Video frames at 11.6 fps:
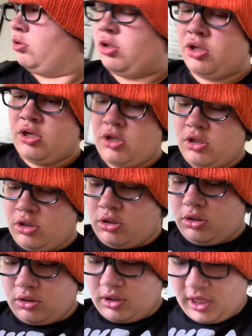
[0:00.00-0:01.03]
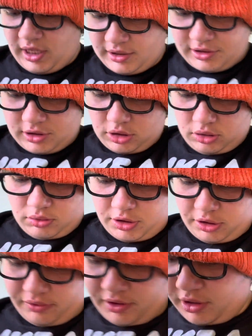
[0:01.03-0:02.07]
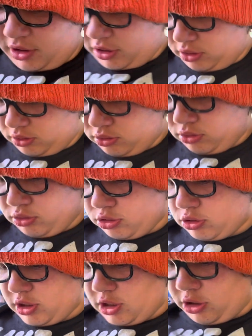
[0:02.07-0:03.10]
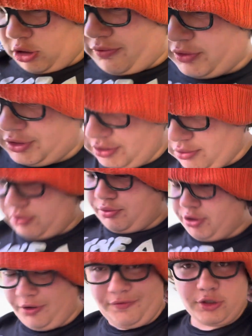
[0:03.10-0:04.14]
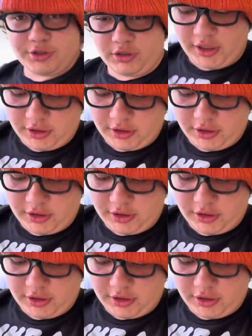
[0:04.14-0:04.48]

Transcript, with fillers: Mm -hmm. yes. Yeah, so we're right now heading over to Universal, I